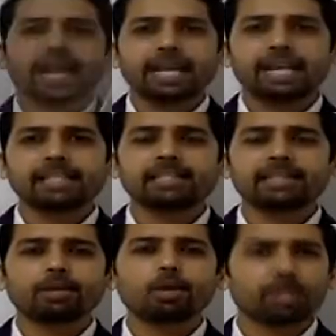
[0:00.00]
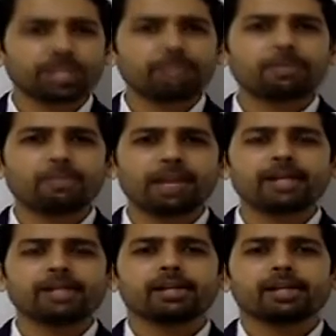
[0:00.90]
And hence, they were already
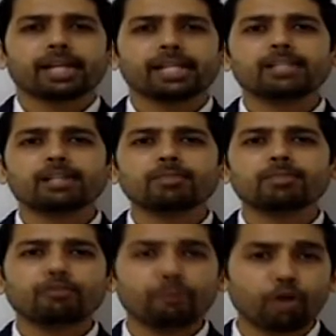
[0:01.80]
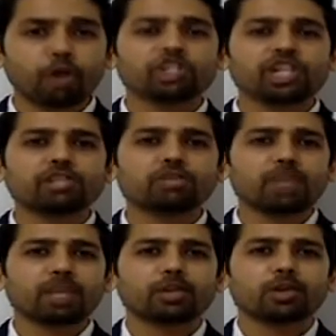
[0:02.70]
prepared in terms of a war chest to
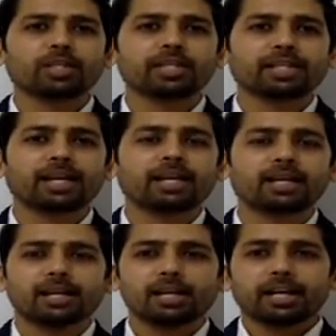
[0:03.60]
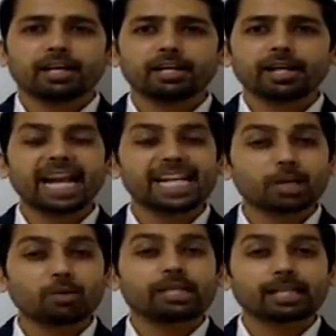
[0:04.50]
make sure that they are
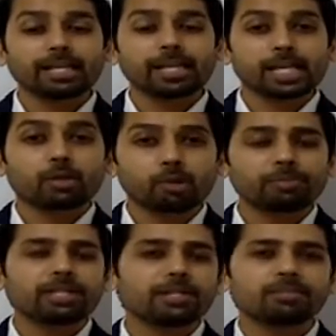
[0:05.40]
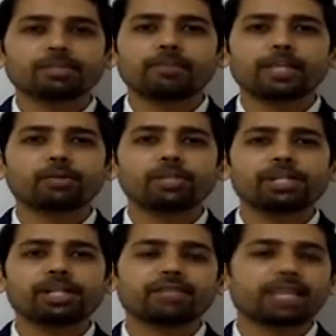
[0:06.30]
adequately equipped in terms of
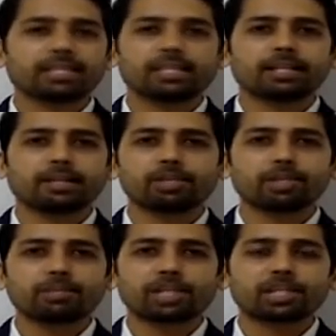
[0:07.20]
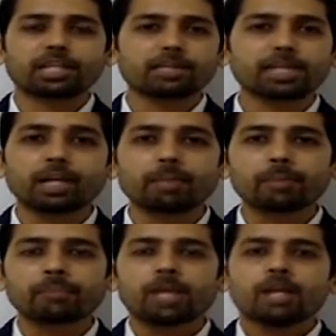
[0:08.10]
liquidity if there is a redemption pressure coming up.
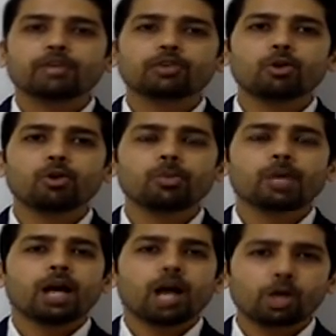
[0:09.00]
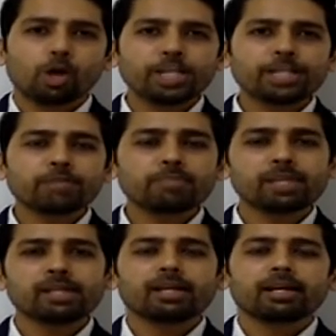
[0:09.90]
So according to
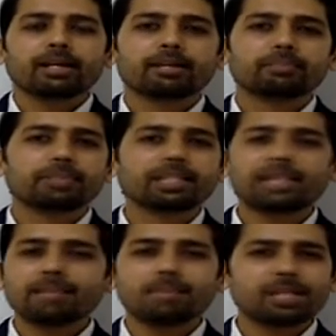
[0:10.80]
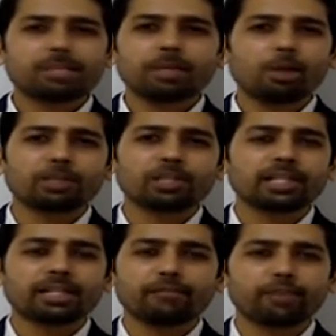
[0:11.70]
me, there are multiple options
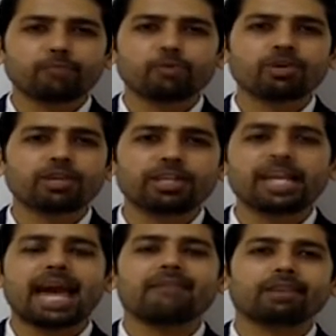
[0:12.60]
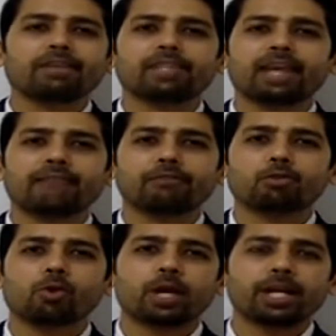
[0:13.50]
that a fund would really have if they have to
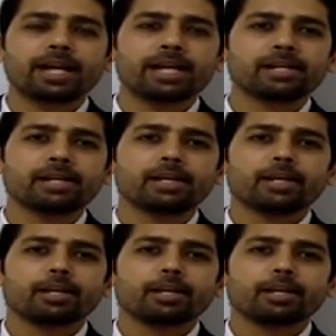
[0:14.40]
go ahead and,